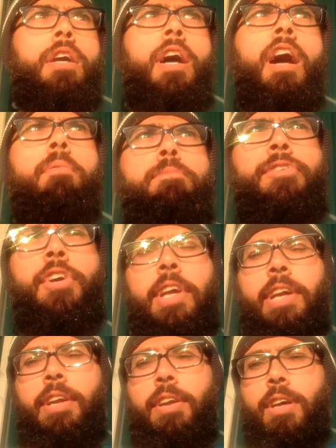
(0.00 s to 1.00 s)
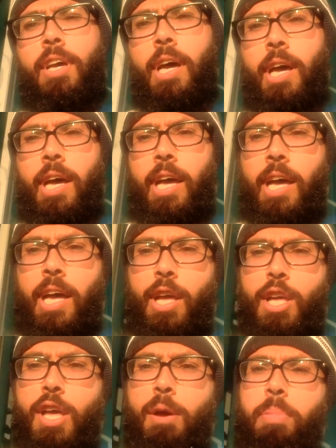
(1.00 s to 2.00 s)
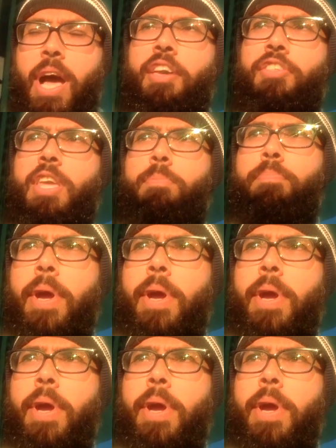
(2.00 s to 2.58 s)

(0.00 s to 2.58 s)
comforted by the